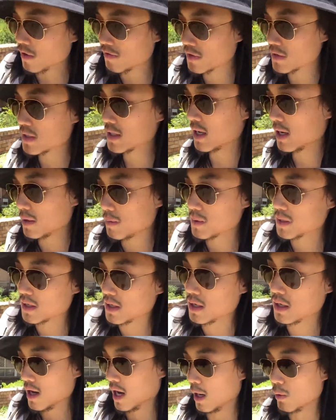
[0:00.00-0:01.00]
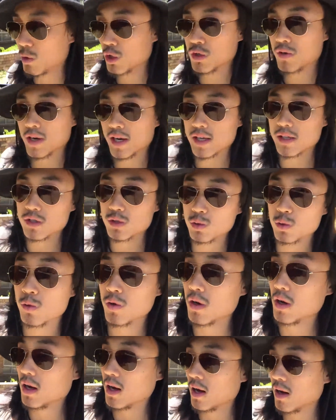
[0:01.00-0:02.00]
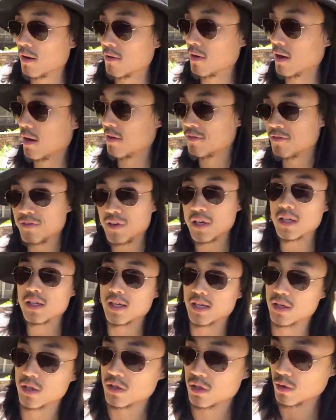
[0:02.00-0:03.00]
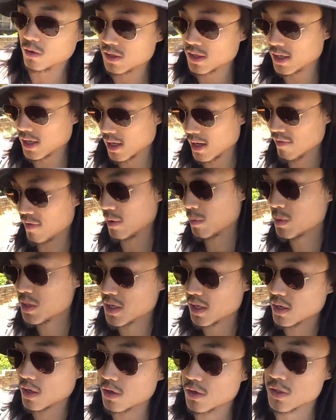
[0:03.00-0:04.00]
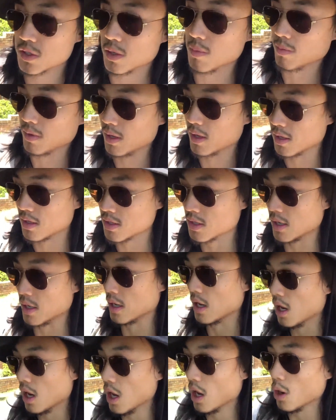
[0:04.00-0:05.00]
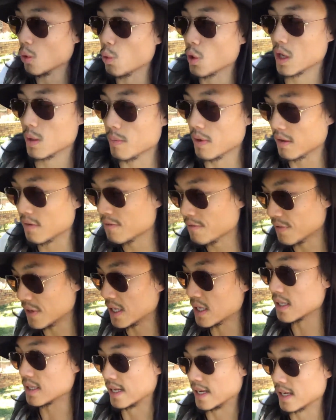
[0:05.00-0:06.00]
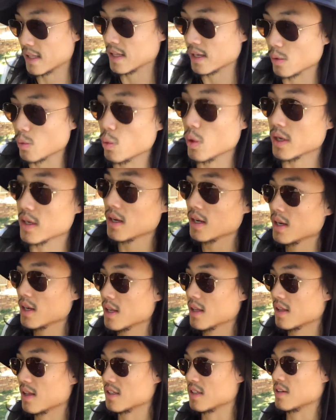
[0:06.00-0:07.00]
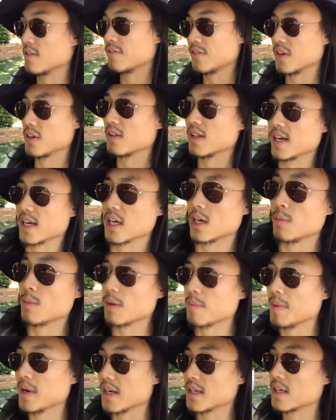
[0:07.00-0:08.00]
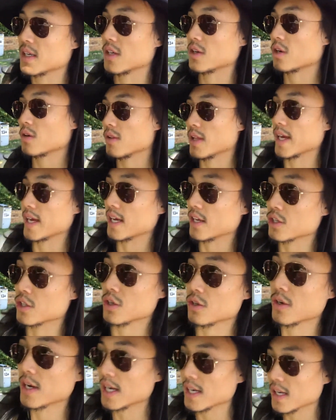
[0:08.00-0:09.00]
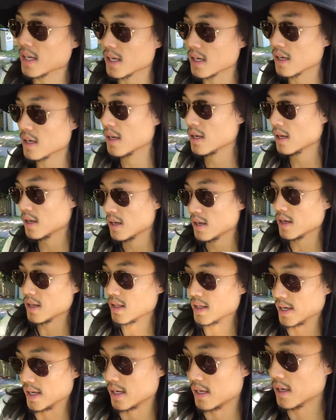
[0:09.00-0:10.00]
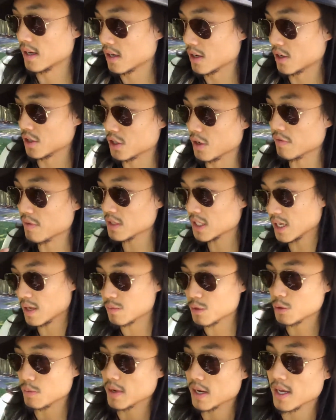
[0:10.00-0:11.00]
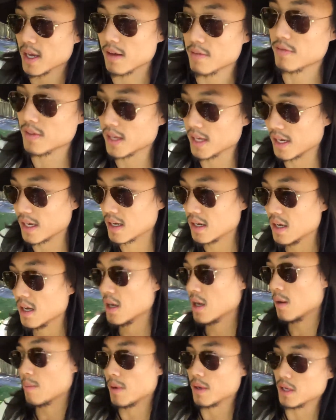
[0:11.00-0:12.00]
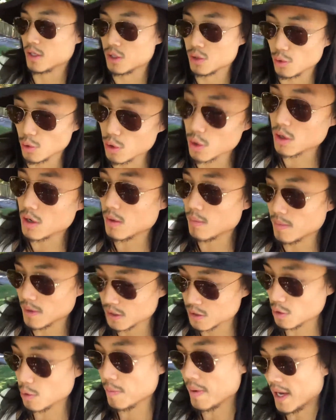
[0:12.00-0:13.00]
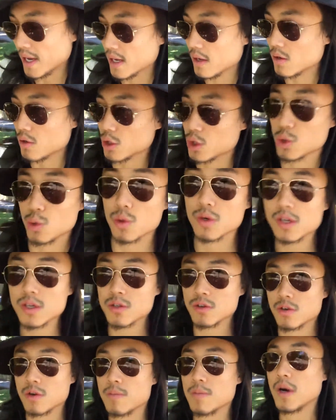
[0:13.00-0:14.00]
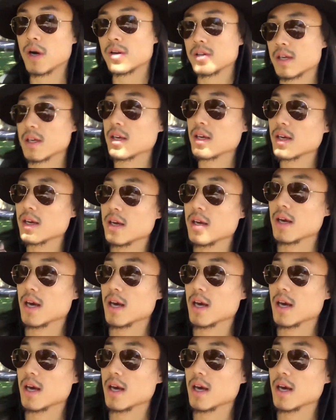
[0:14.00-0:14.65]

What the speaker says: oftentimes I would try and do a feeling. So it's like if I'm sitting on something, it's like, what am I feeling? Like, what does it feel like on my butt? You know, like, is there any, like, because oftentimes you might have like sore muscle pain or soreness on your body,